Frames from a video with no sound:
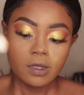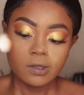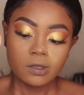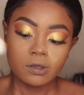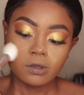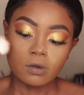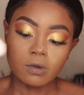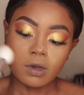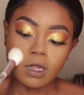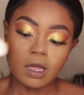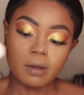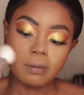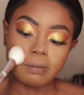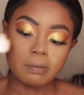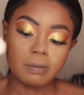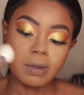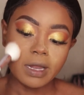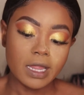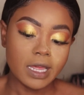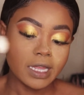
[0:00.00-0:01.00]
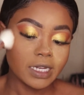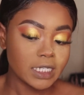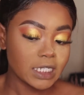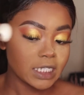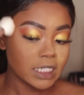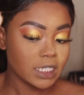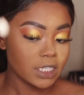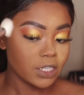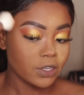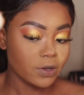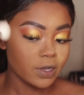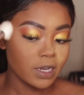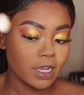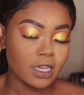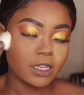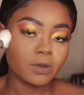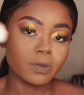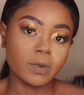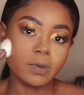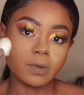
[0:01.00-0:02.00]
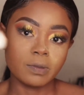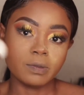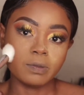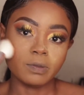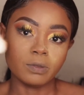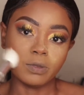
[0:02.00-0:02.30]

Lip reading: So when I'm blending, you know, it will